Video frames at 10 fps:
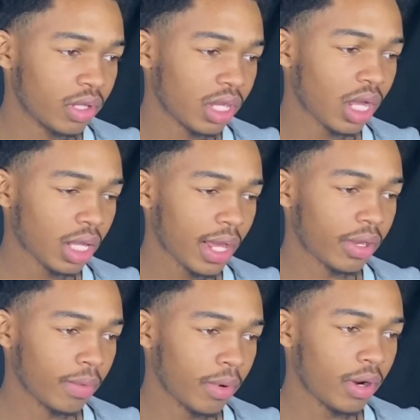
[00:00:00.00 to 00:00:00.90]
I
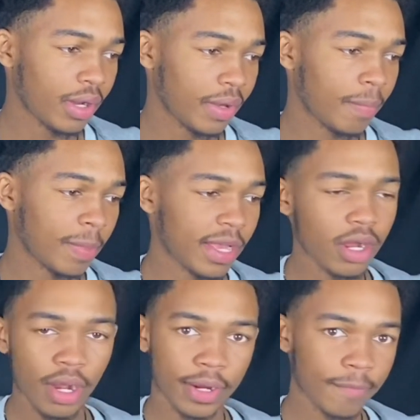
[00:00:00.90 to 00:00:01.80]
like them. All right, they
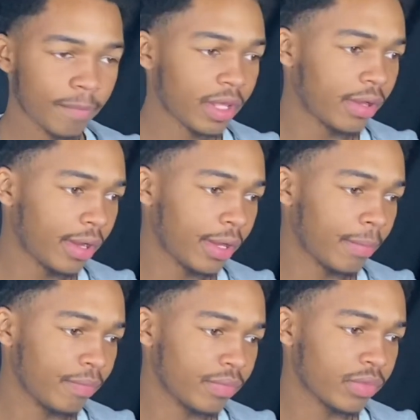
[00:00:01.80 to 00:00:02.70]
all right. They all right.
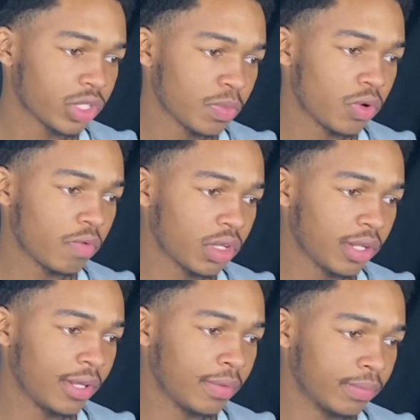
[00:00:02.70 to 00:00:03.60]
Smooth,
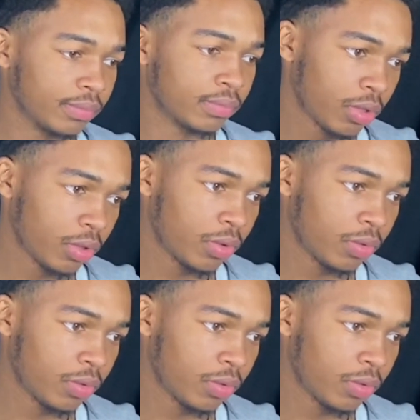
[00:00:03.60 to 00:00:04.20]
clean.